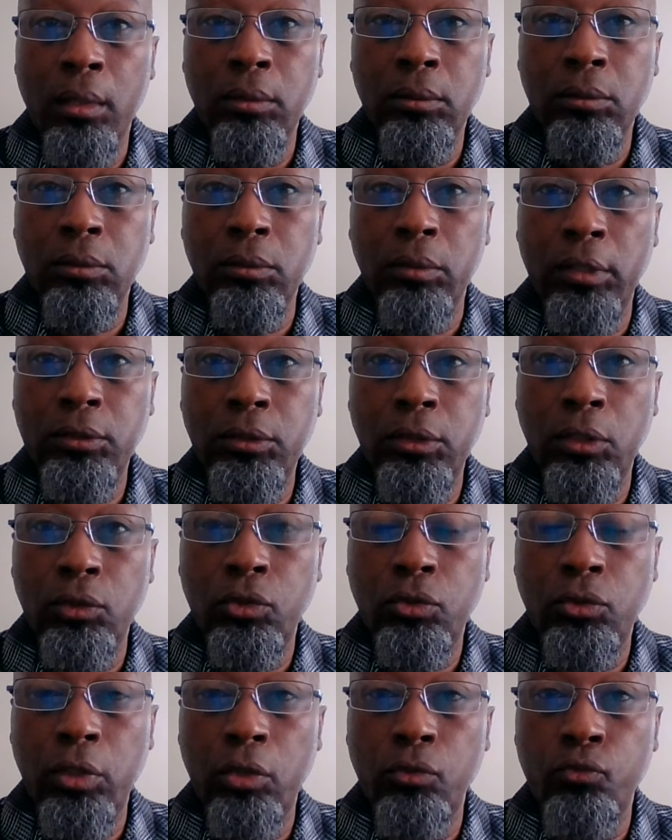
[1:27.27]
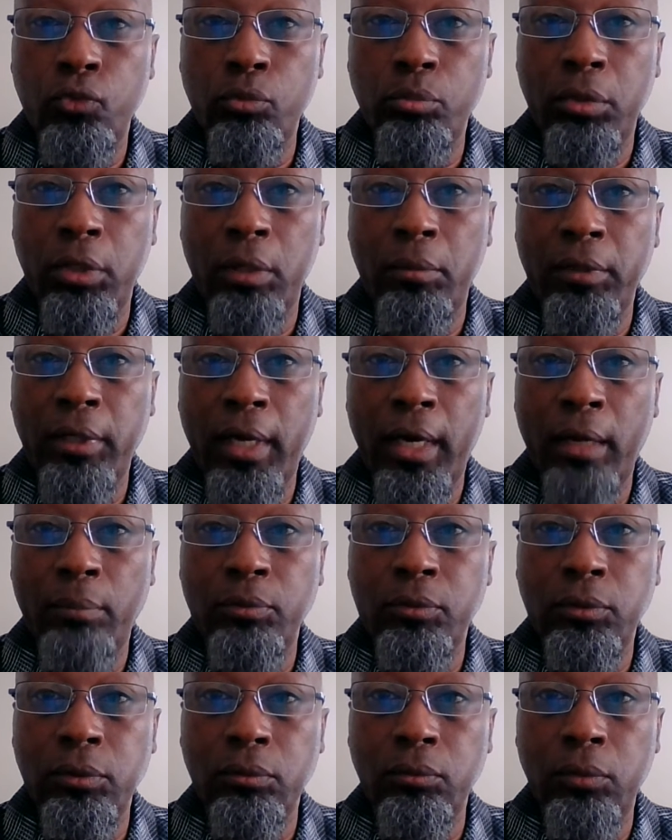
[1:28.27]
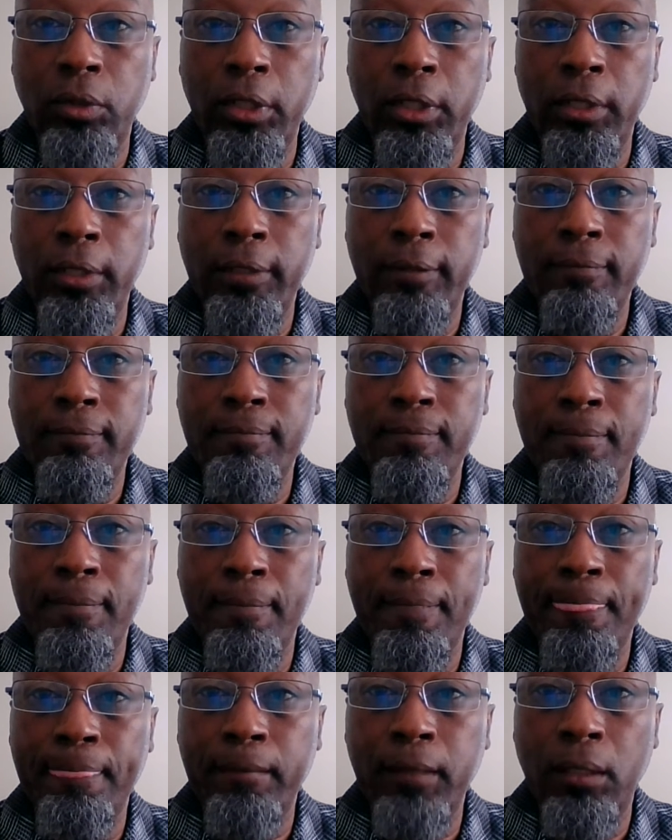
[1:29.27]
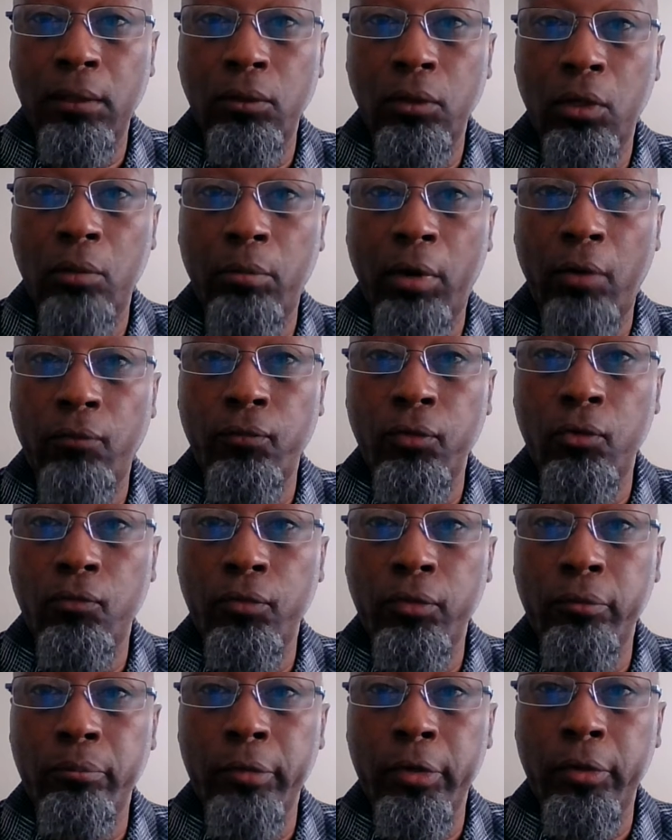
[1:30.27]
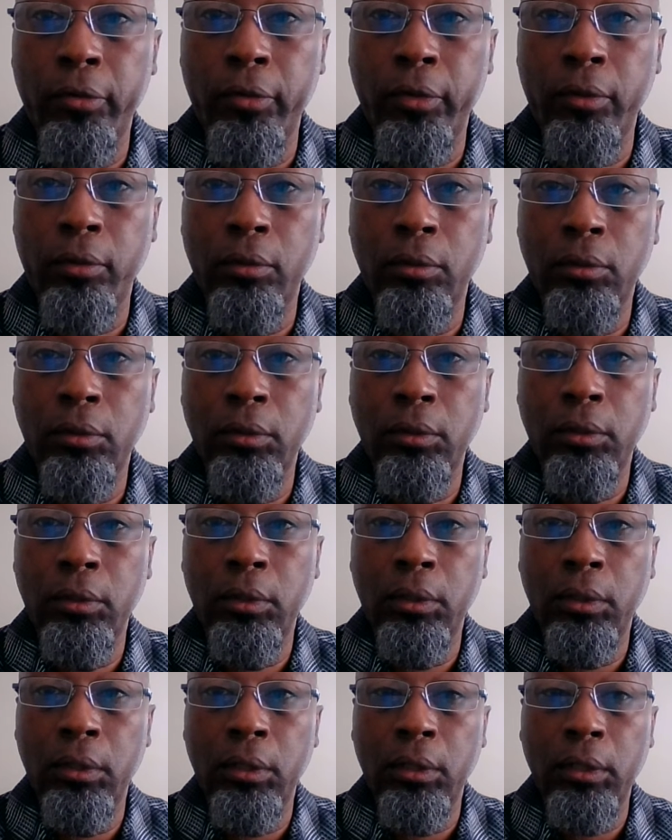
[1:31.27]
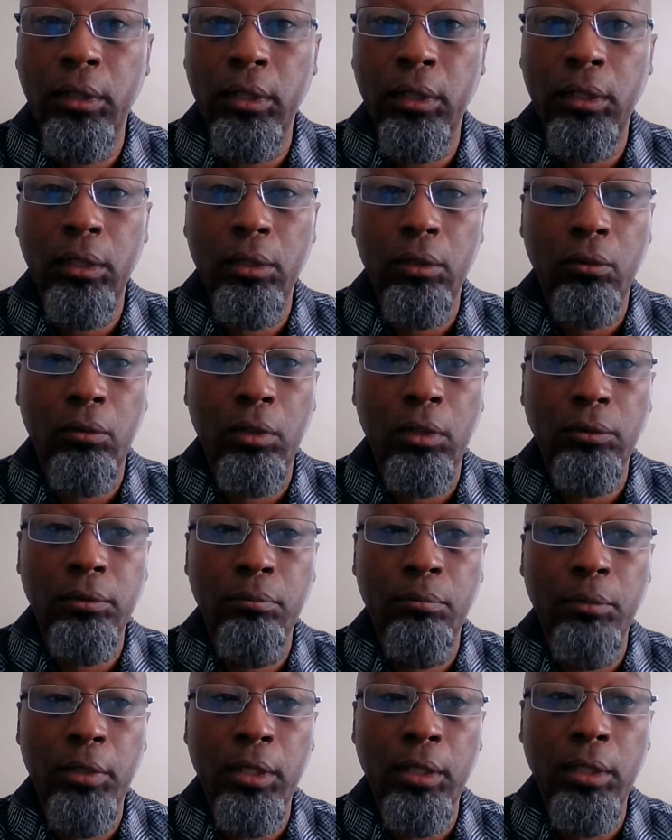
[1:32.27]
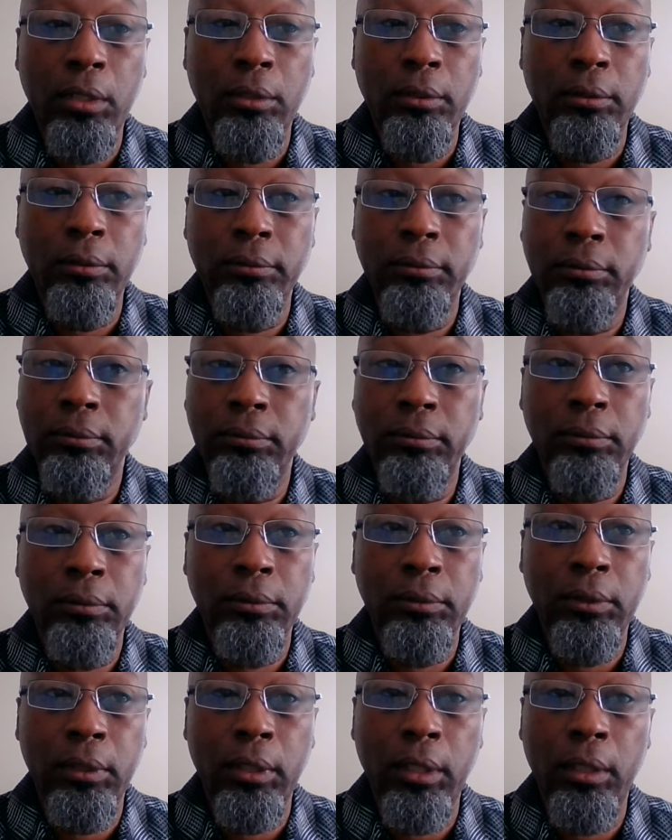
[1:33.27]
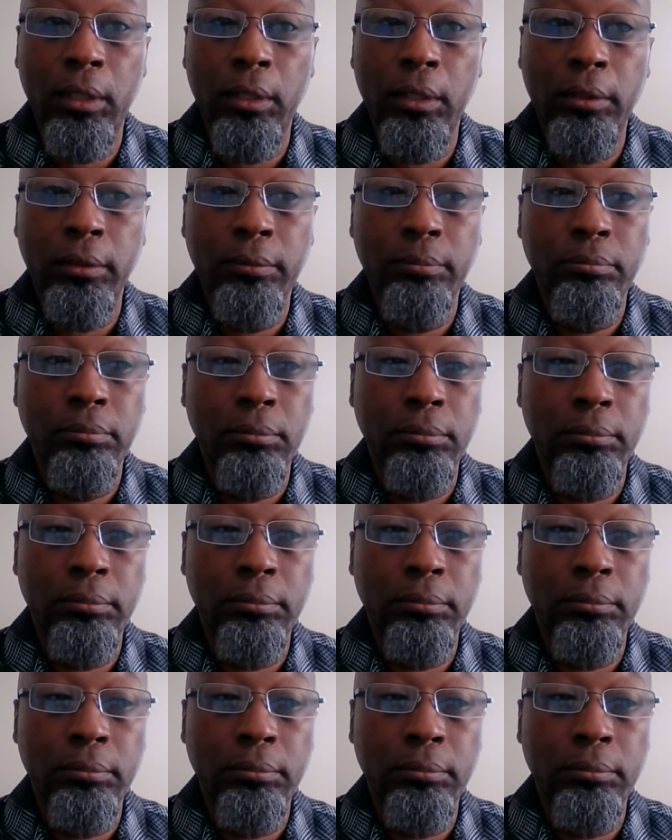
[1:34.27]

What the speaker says: so I see a state trooper coming the opposite way. I look in my rearview mirror. They cut across the median, and they